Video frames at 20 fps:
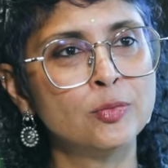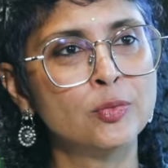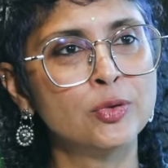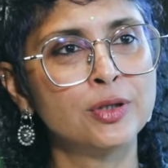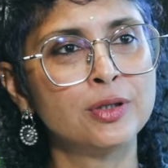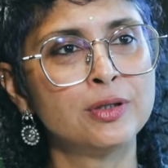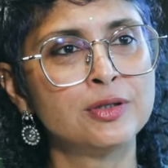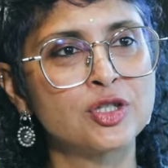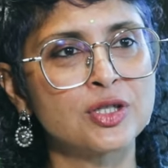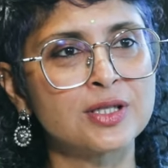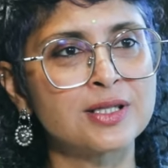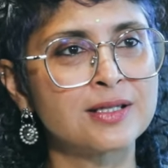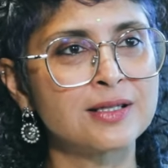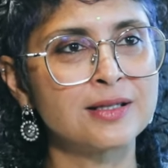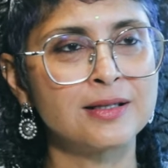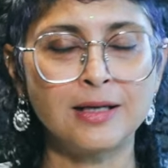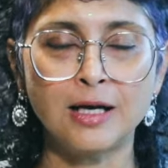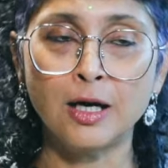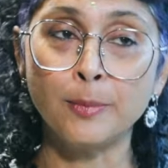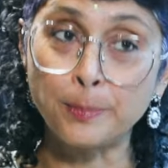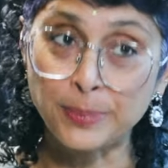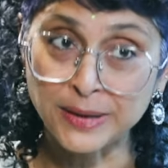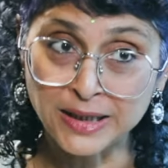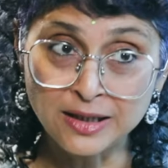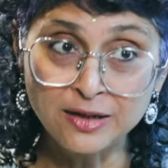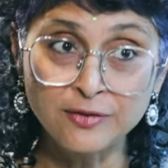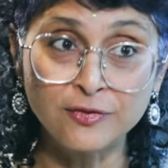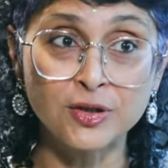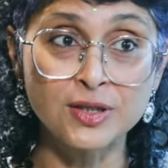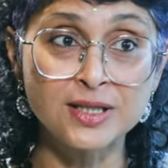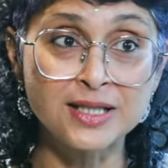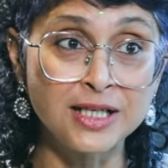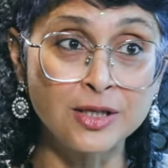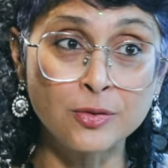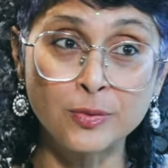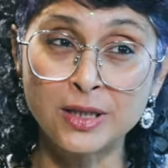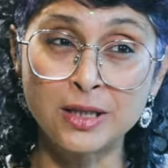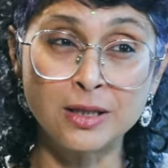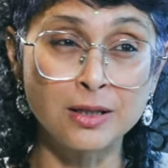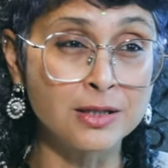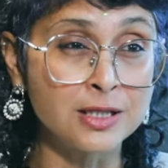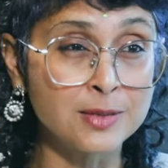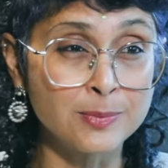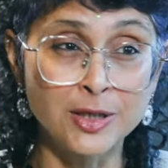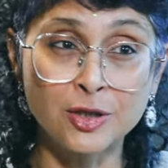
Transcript: would just appeal firstly to Indians,